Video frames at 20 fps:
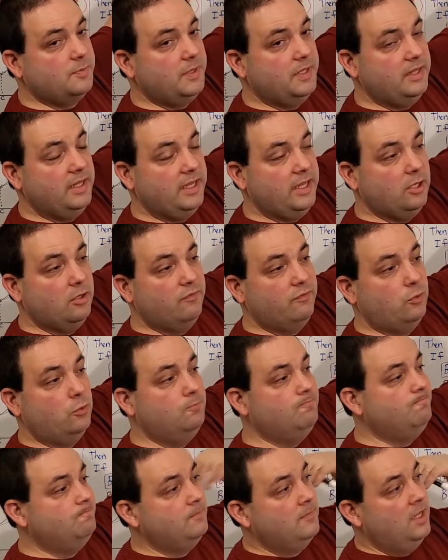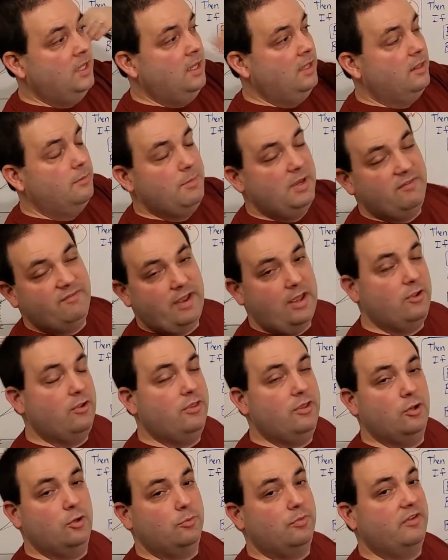in the interval, the mean value
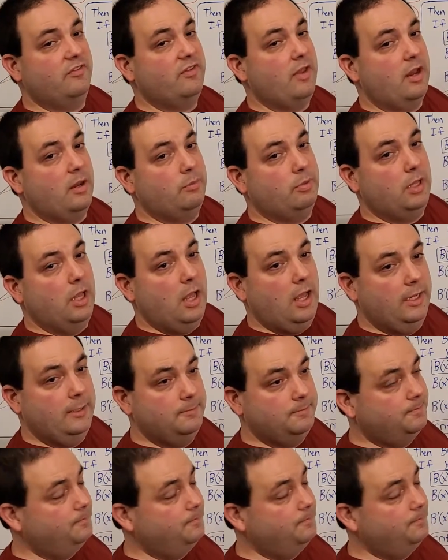theorem does not apply.